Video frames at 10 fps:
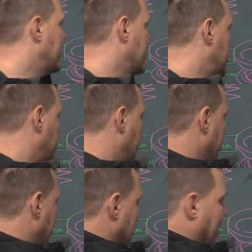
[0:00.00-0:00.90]
The
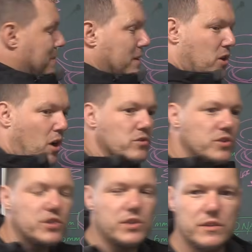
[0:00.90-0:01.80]
spring rate might be
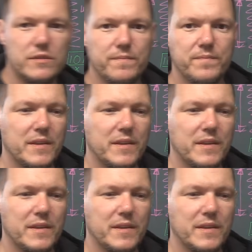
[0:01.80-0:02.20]
constant,